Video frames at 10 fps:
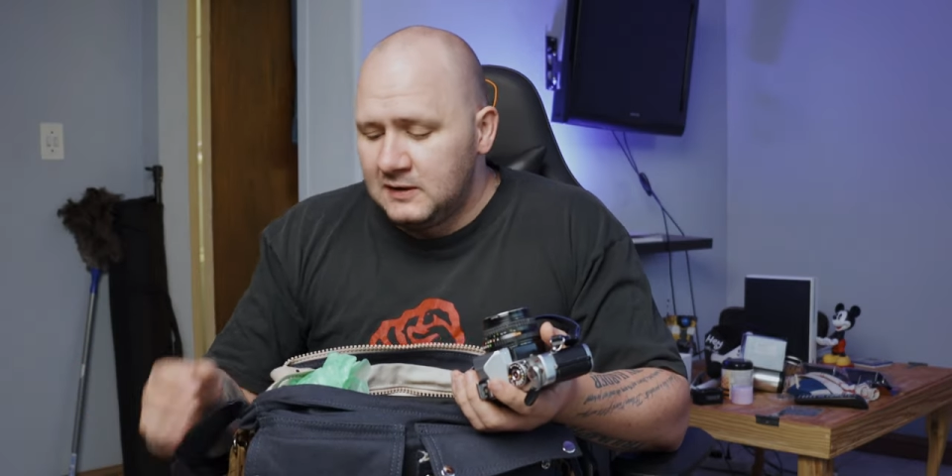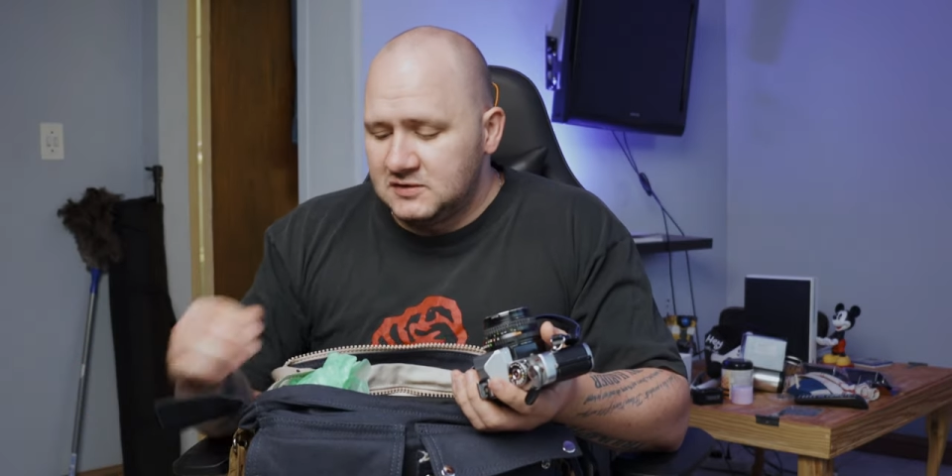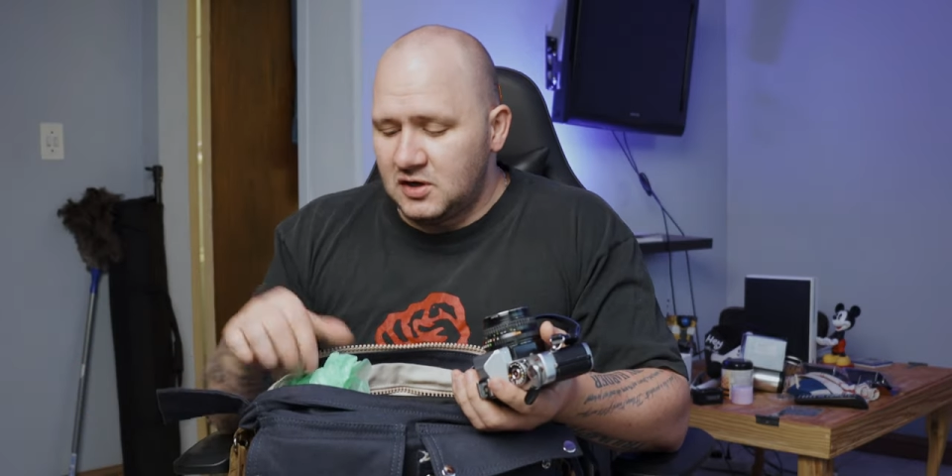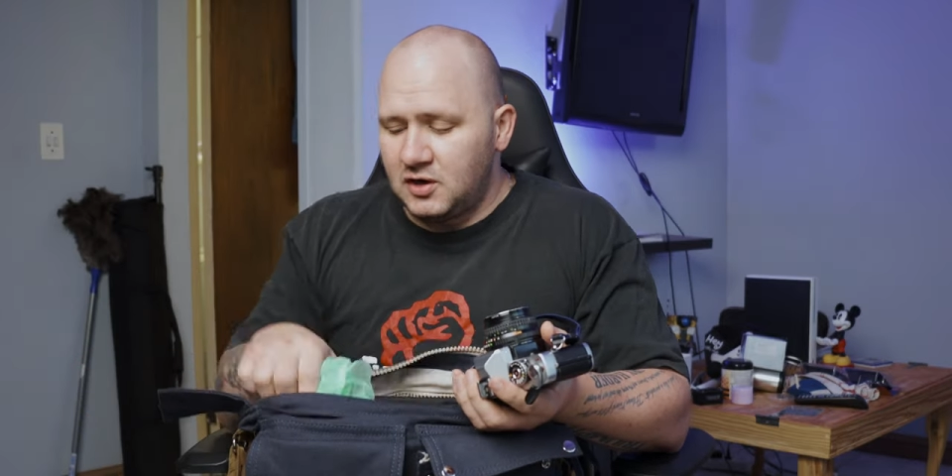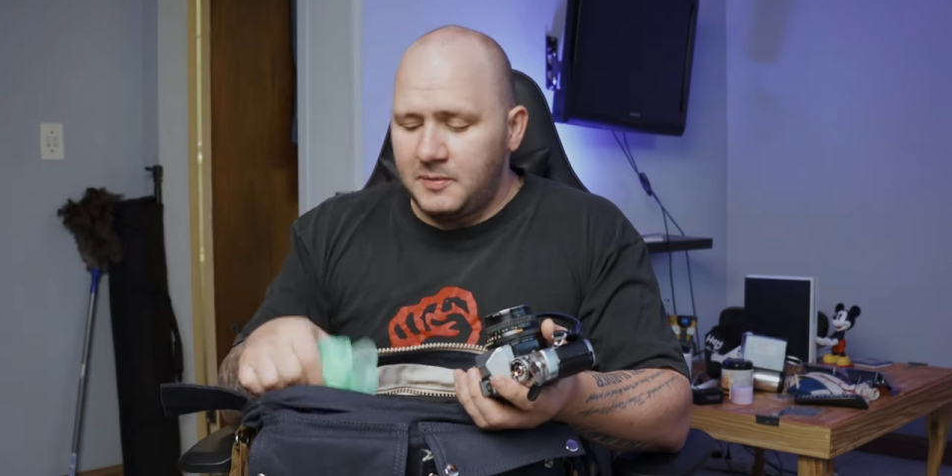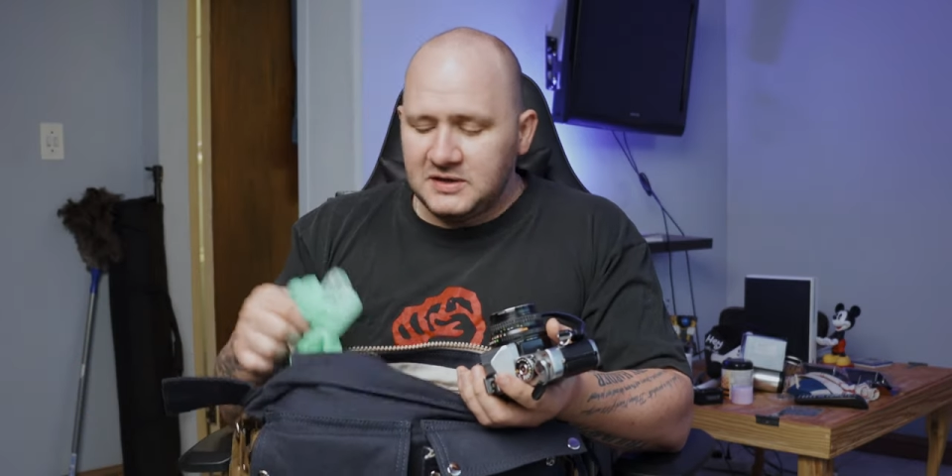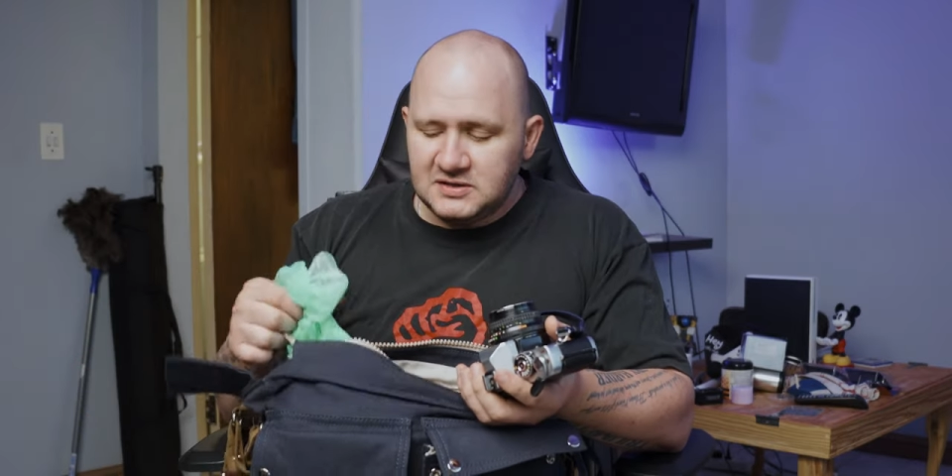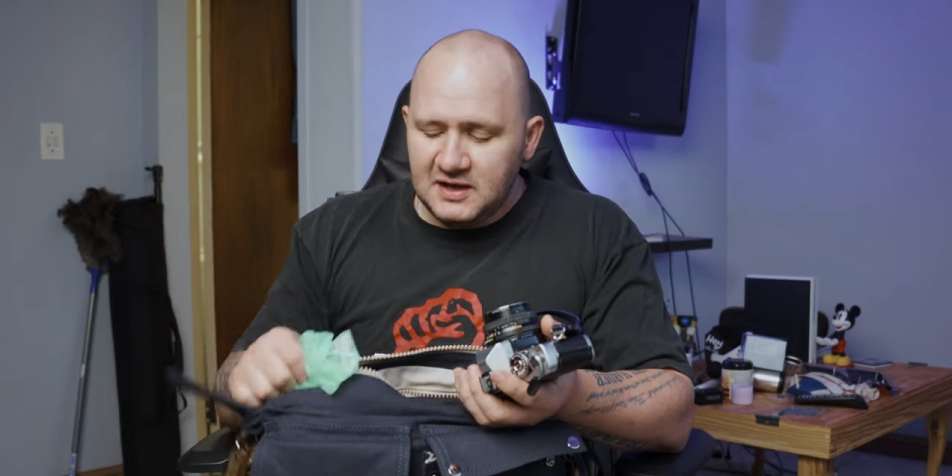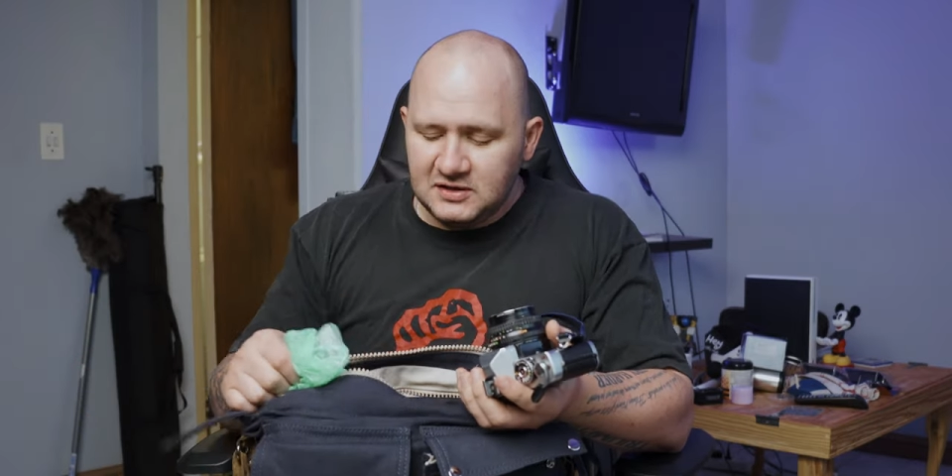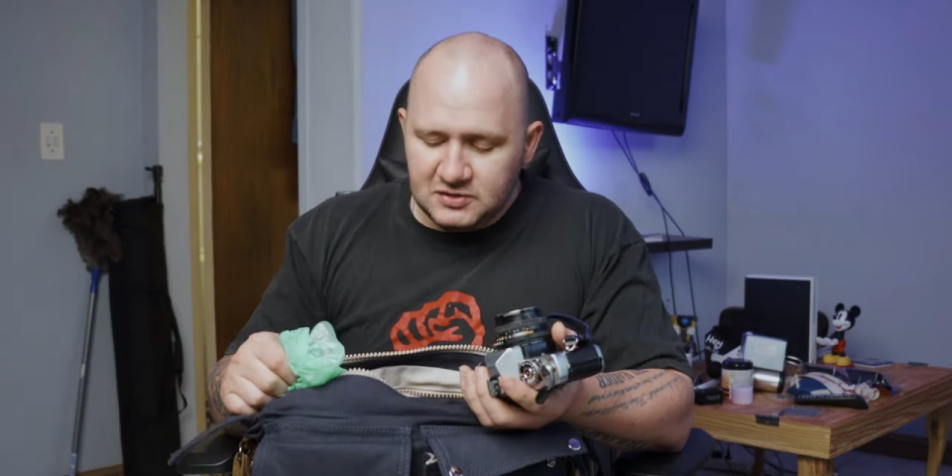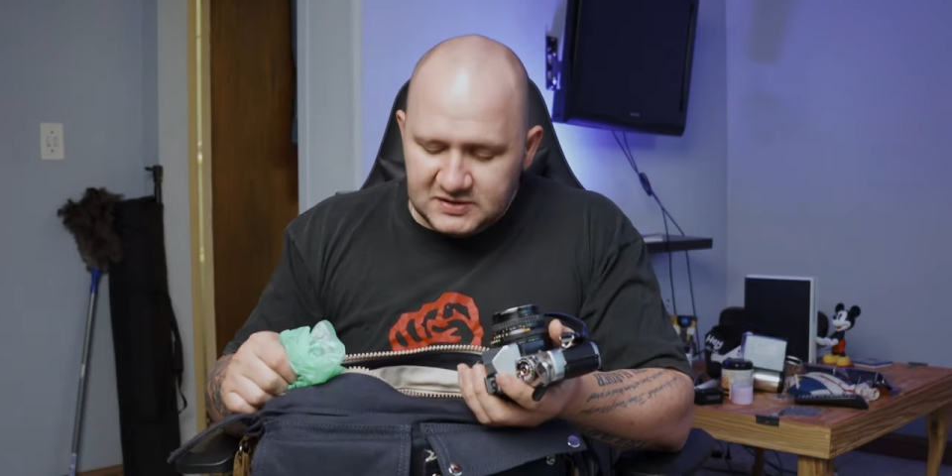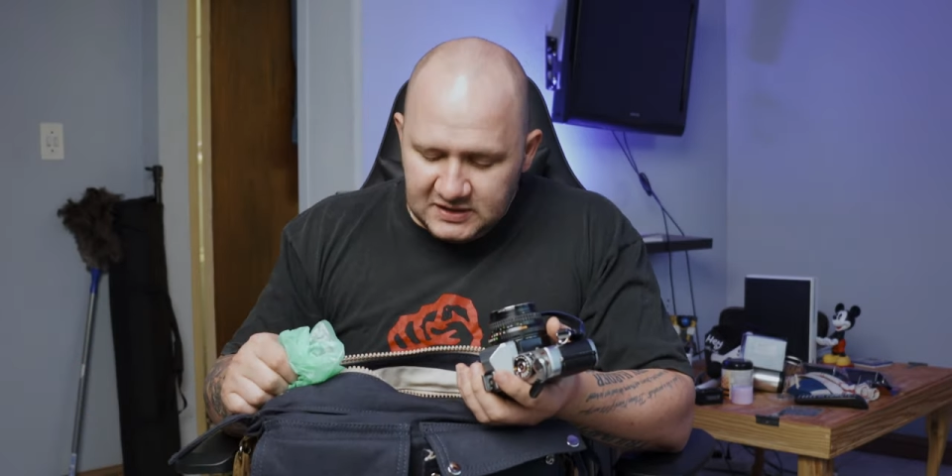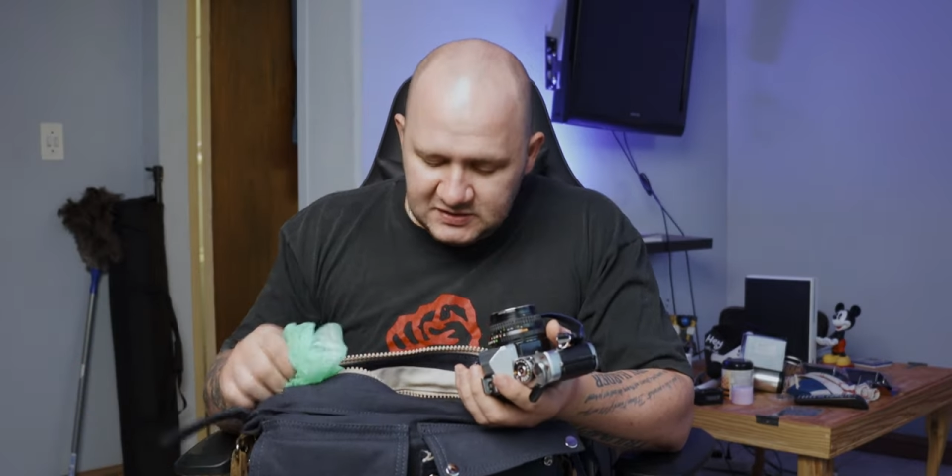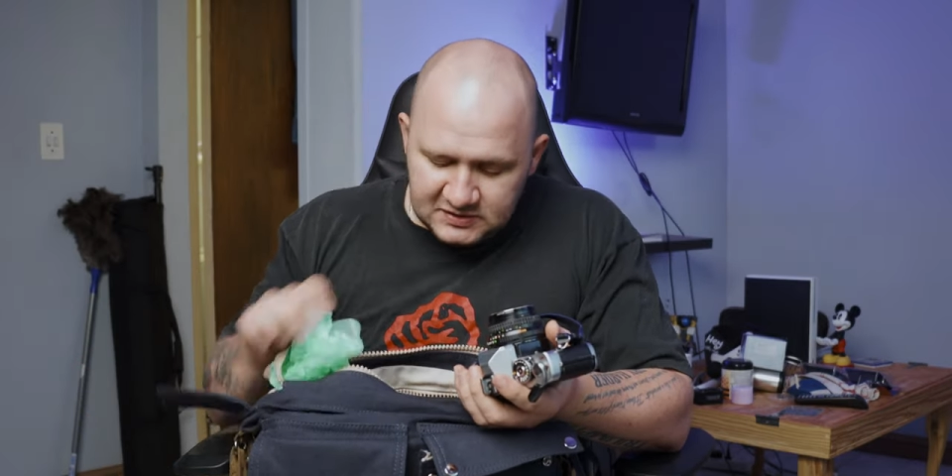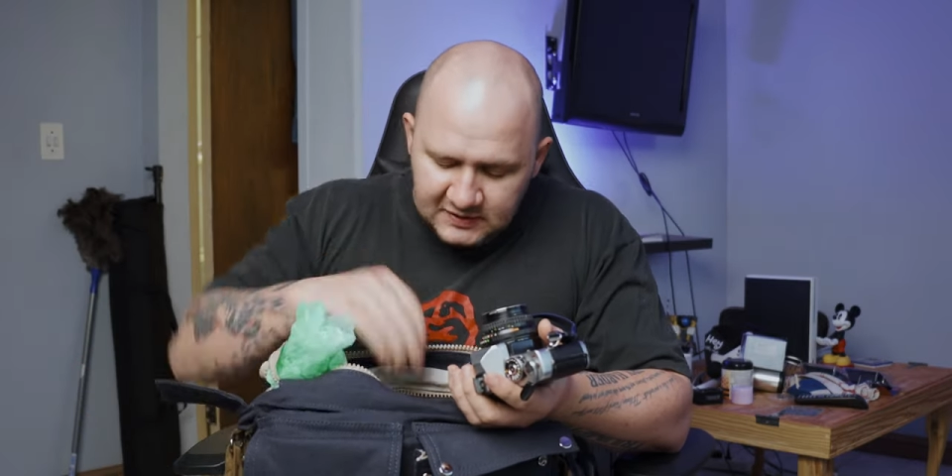So I got a bunch of that to
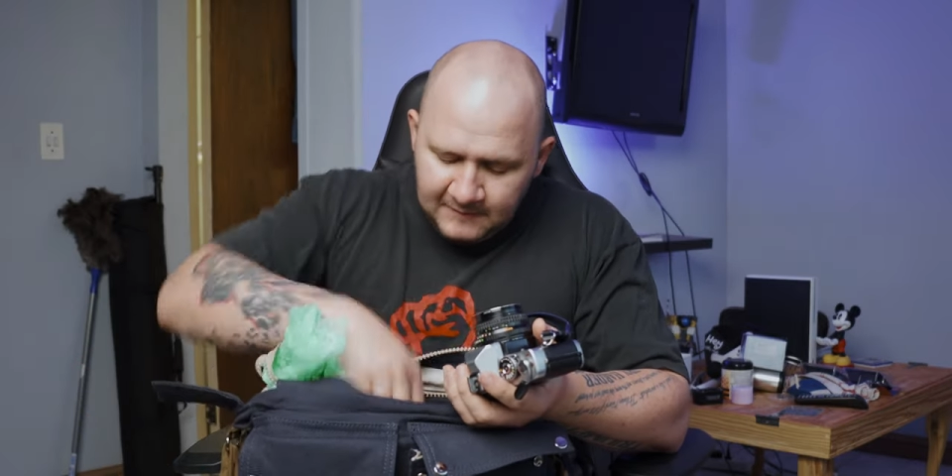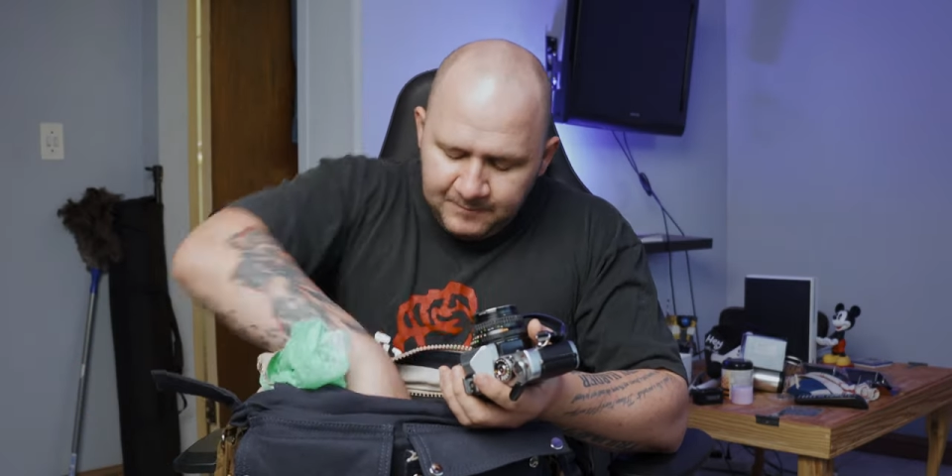test.